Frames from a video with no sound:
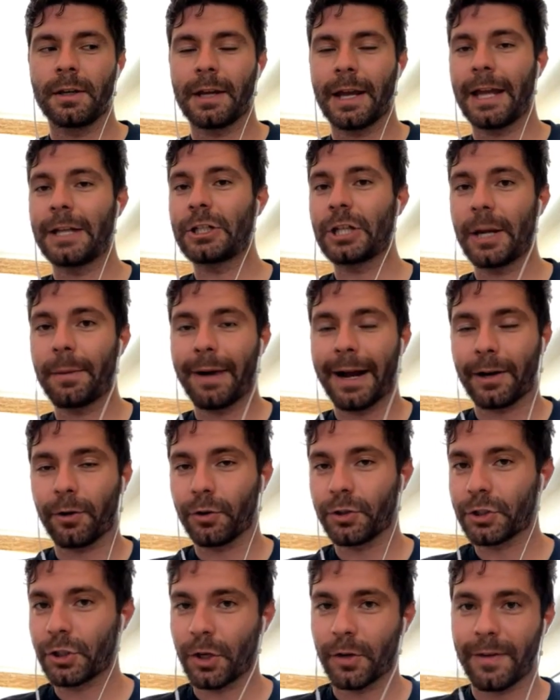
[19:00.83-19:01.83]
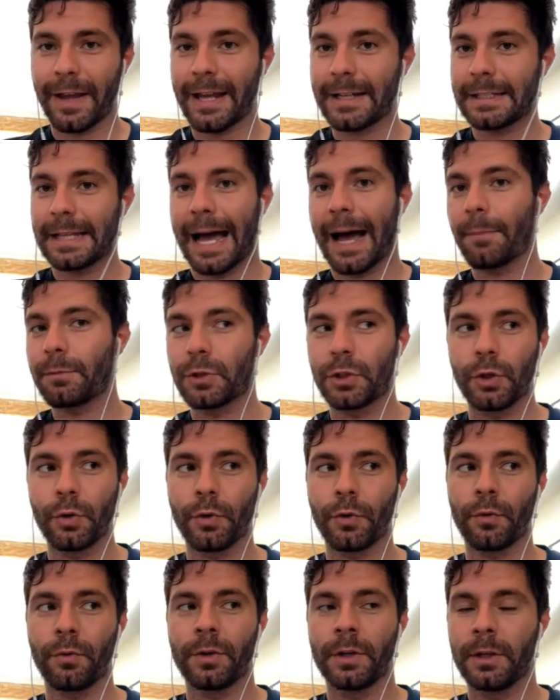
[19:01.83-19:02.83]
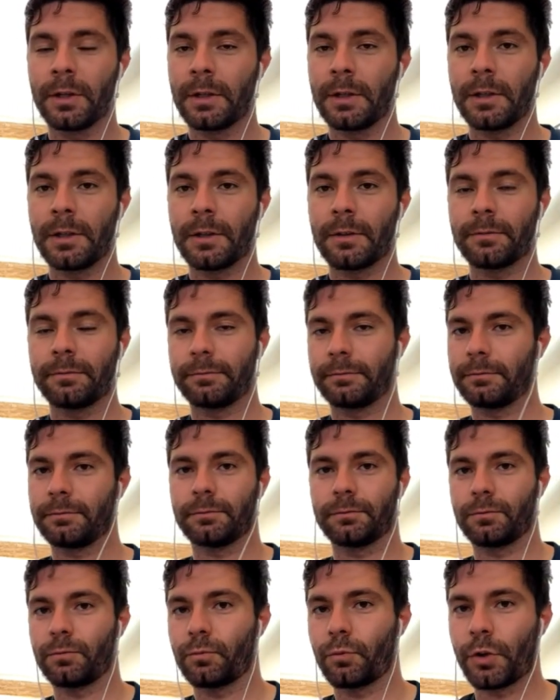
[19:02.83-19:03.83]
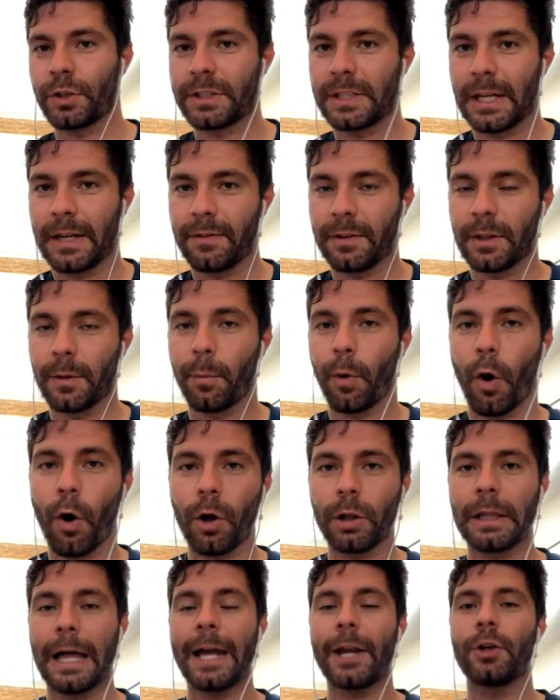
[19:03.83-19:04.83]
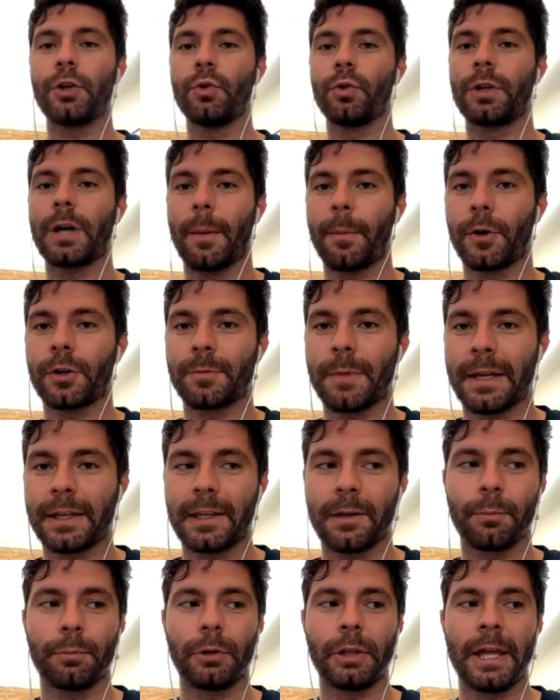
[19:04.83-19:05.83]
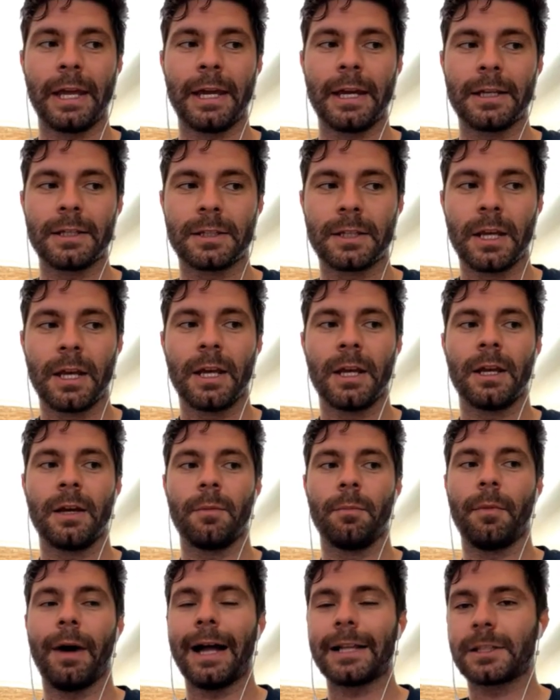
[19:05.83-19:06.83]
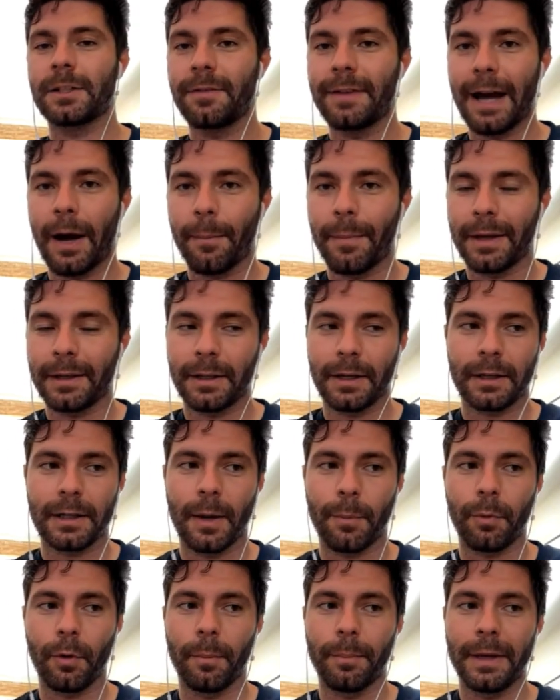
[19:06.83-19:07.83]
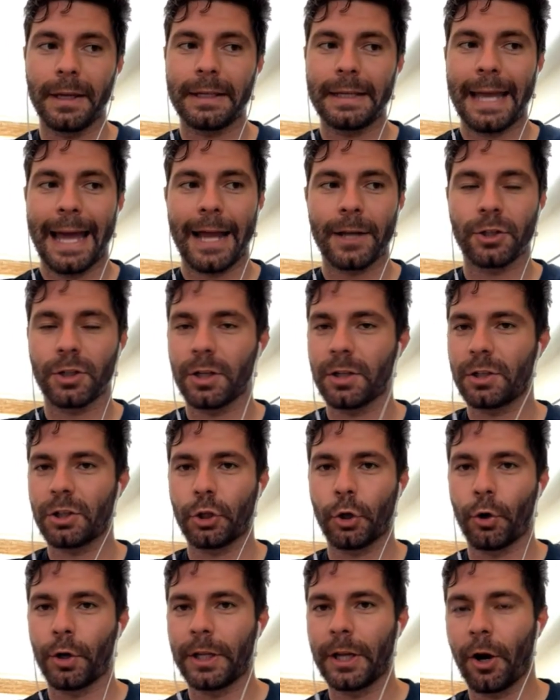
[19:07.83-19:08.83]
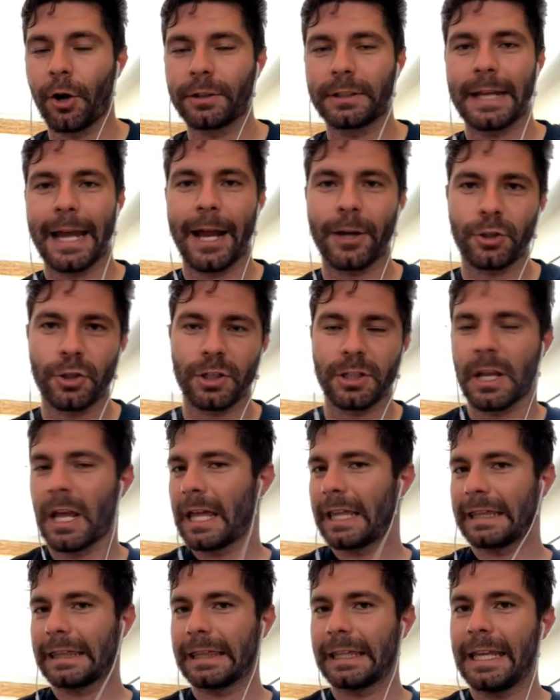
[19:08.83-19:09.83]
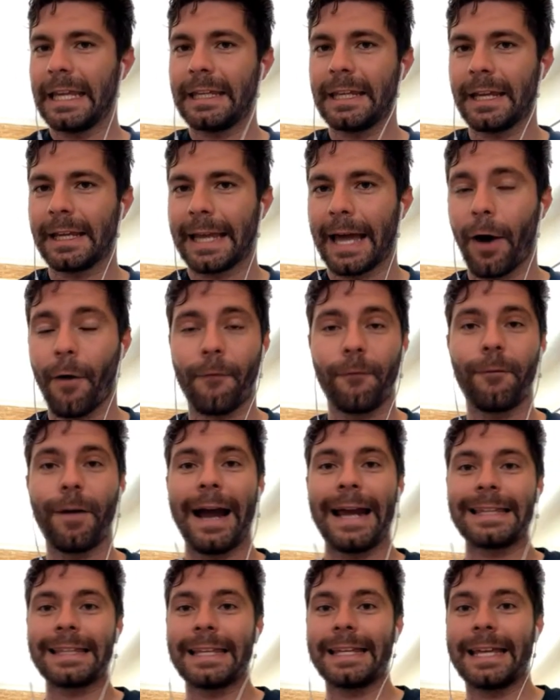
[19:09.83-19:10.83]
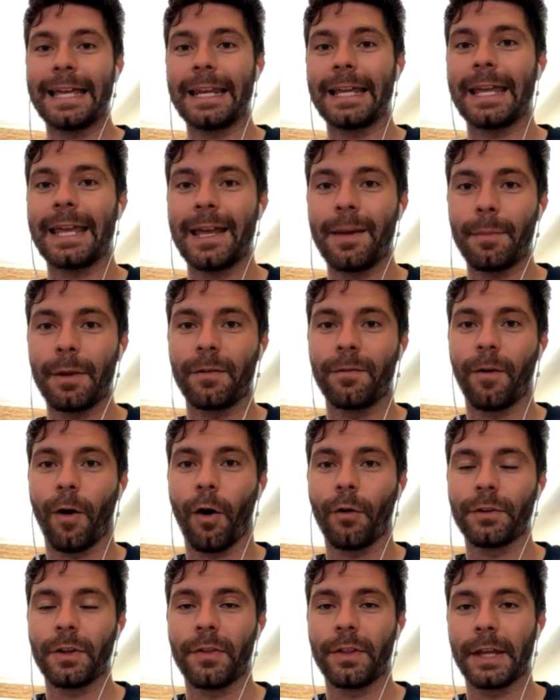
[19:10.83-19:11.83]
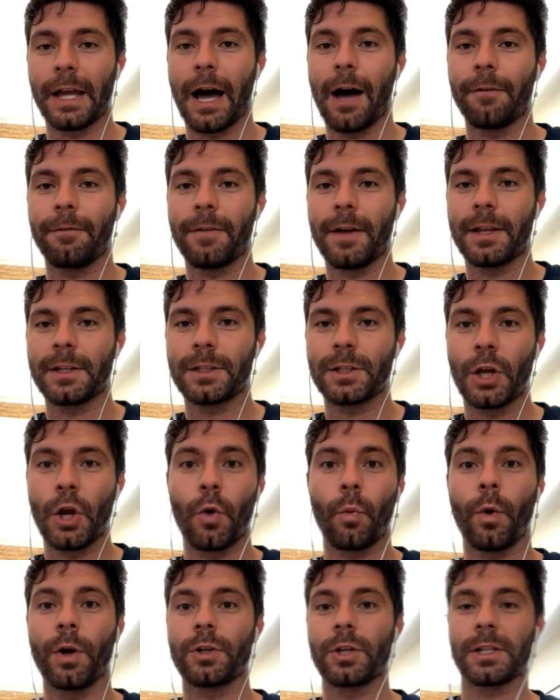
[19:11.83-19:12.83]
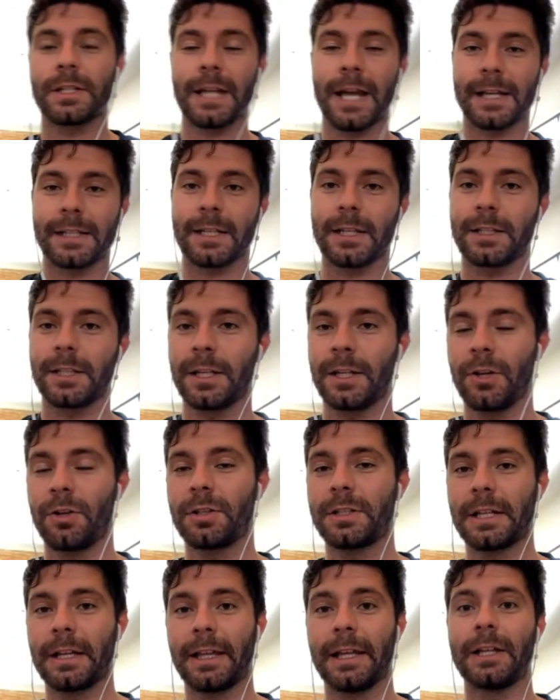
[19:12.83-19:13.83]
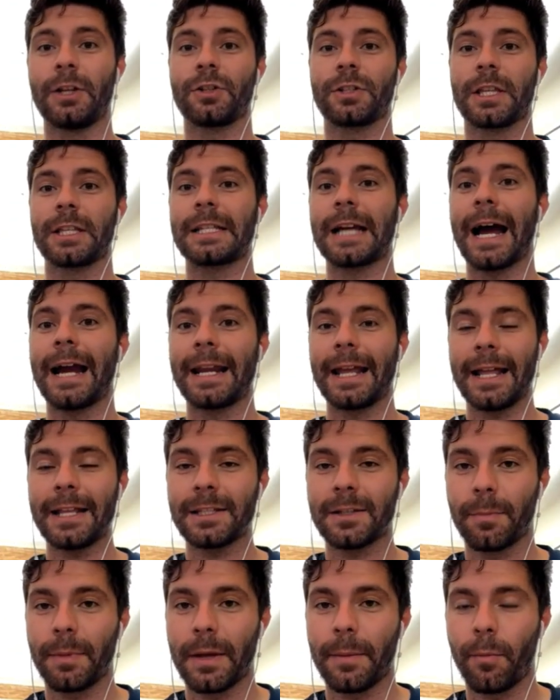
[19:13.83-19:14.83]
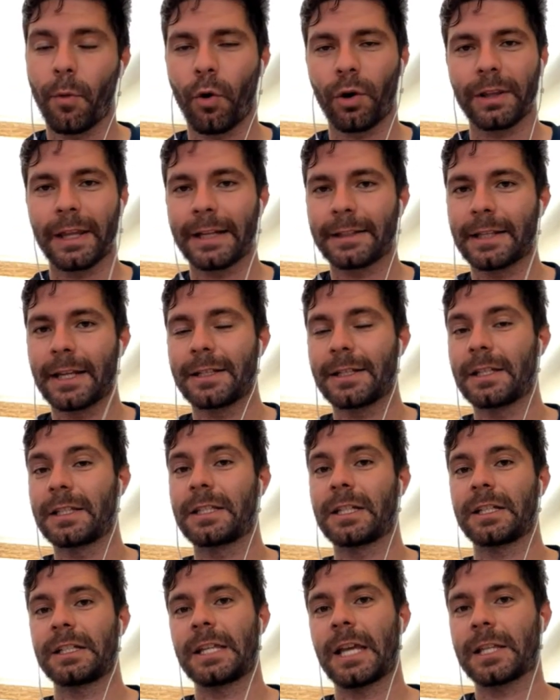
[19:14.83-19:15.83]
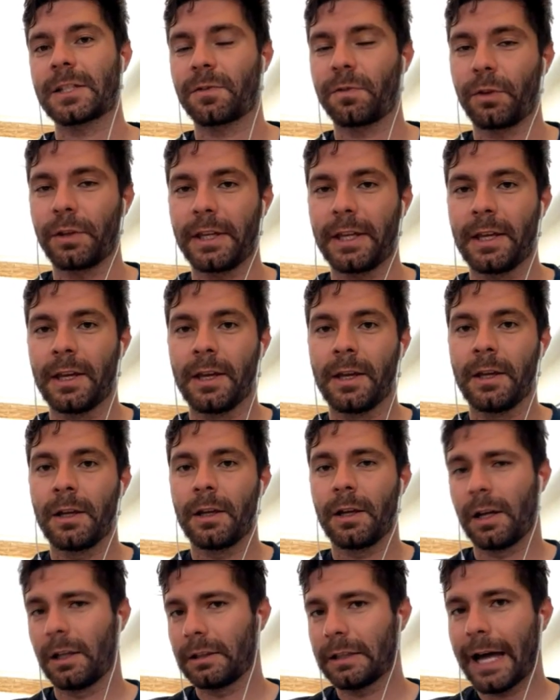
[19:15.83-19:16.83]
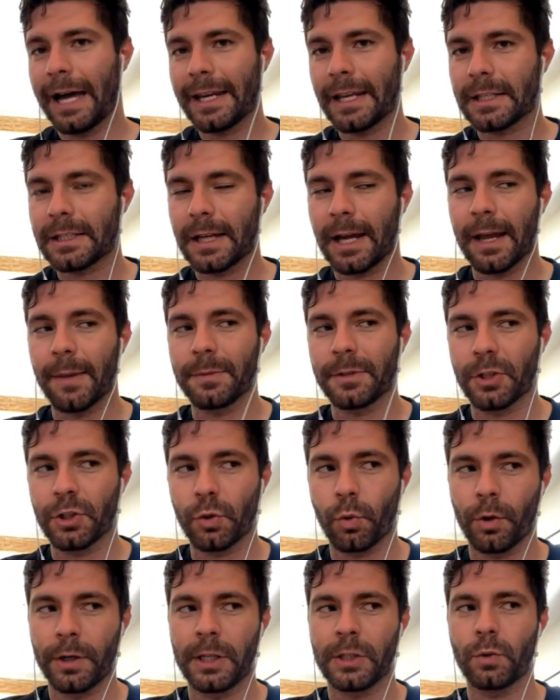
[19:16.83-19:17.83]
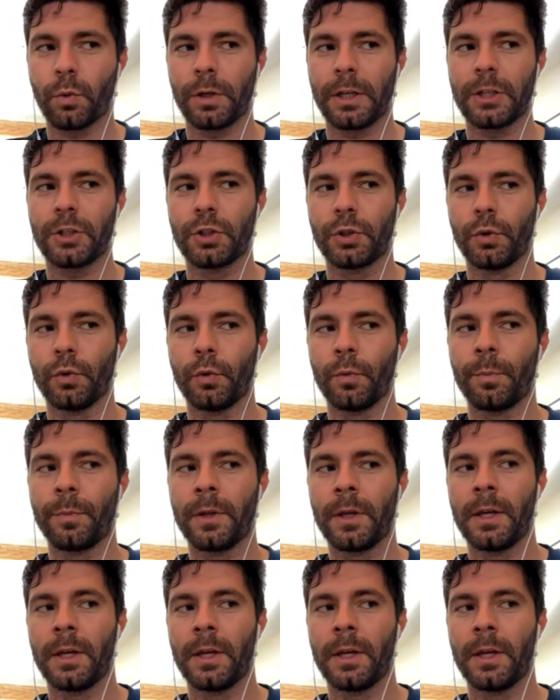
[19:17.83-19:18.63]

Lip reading: and J. Michael Sturtevant, top two in receiving the ball, a lot of newcomers making plays. Matsavau making a couple of big catches, 30-yard catches, leaking out, finally getting him involved in the offense, which is nice to see UCLA use the tight ends a bit more like they did successfully a lot at times in 2022.